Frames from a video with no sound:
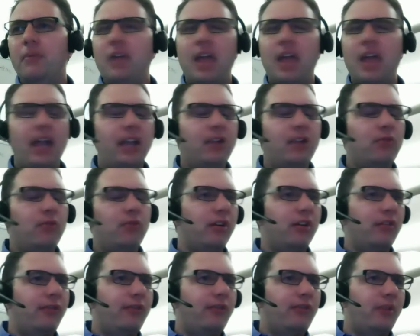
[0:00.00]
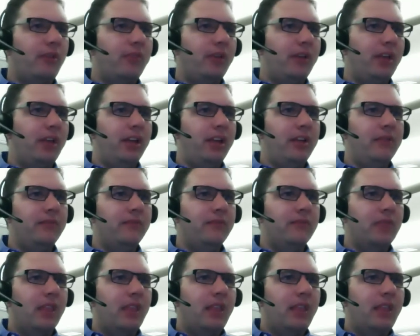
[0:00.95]
anywhere from a
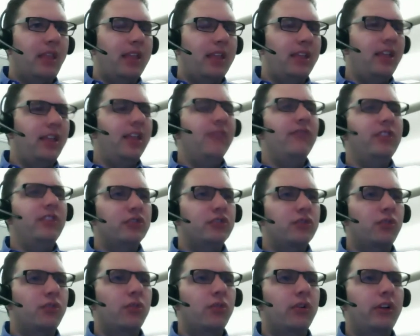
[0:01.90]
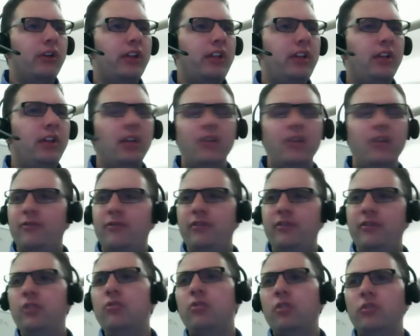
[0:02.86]
inventory,
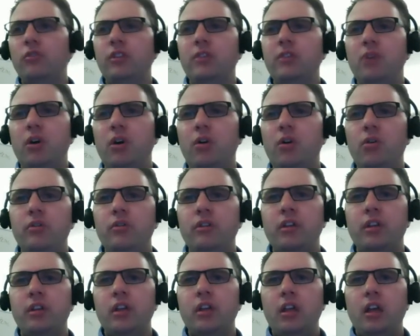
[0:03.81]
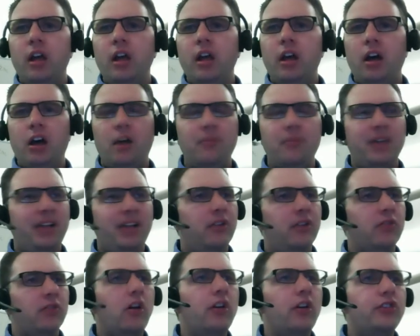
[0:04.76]
view-only mode, and a
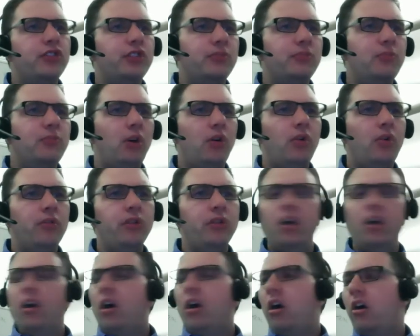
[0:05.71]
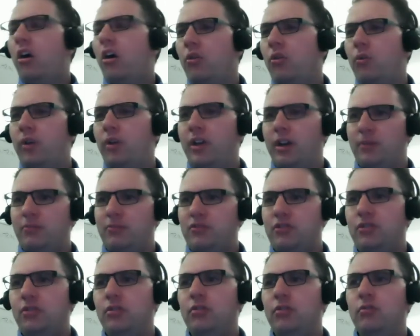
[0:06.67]
launcher mode, all the way up
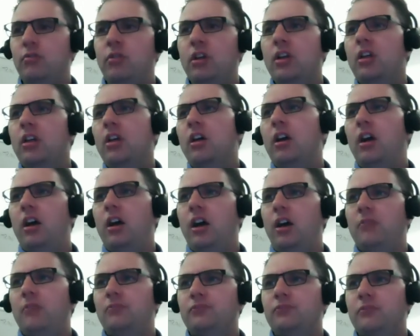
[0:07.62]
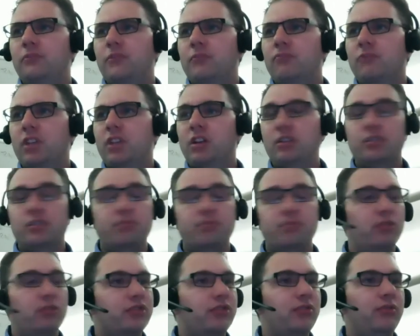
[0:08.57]
to
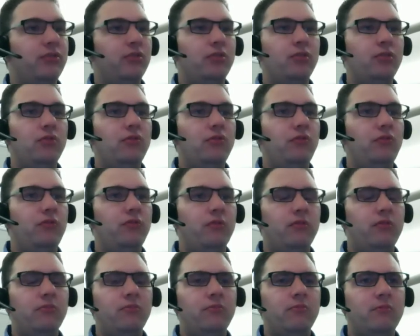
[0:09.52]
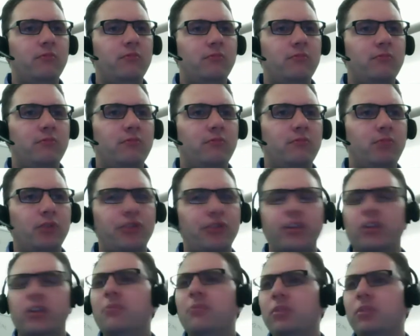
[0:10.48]
customers who put
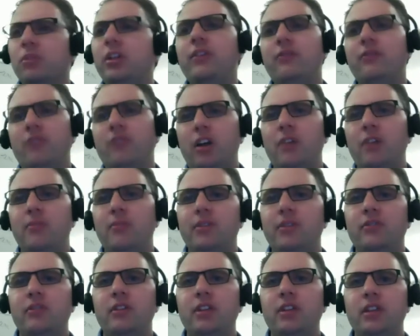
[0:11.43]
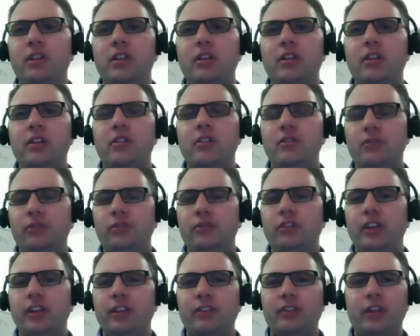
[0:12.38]
their complete environment in
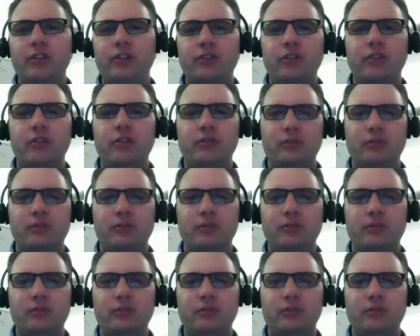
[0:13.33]
UCS Central.